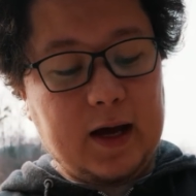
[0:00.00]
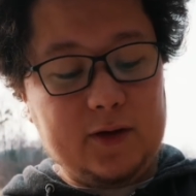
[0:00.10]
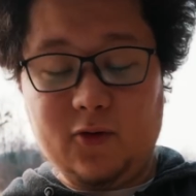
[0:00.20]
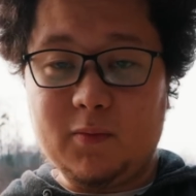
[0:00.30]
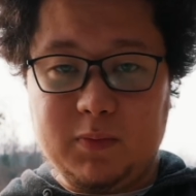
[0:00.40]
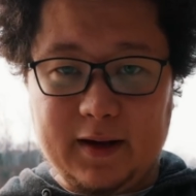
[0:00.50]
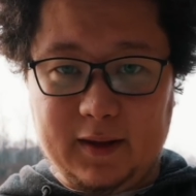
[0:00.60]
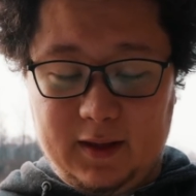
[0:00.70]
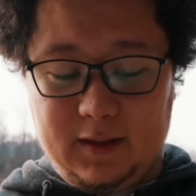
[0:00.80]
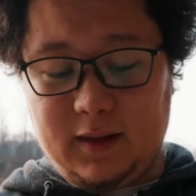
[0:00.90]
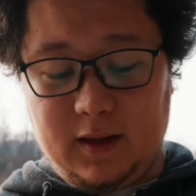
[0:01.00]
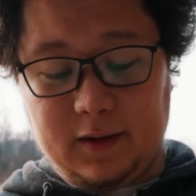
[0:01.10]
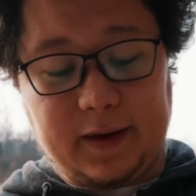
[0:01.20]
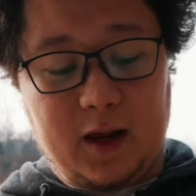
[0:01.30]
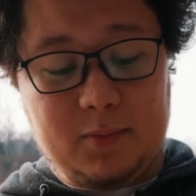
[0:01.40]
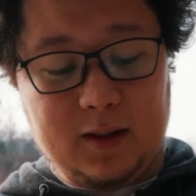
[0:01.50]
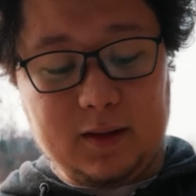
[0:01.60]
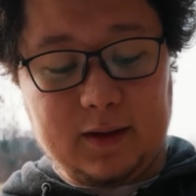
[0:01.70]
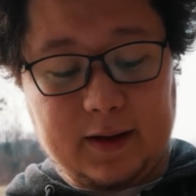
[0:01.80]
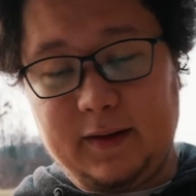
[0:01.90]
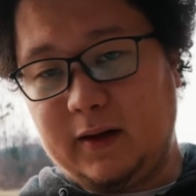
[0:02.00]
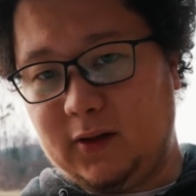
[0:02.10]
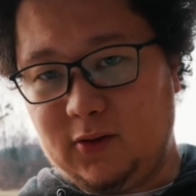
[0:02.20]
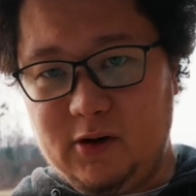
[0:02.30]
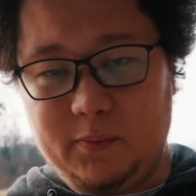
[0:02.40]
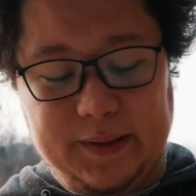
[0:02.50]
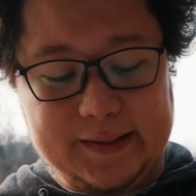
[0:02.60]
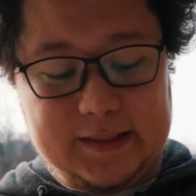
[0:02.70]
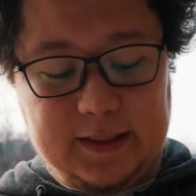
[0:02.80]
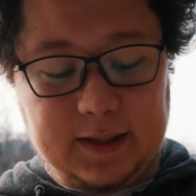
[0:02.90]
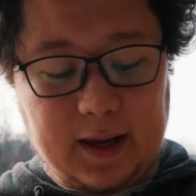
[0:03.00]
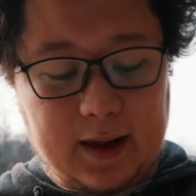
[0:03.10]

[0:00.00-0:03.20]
You can plug in the cable, connect it to your PC,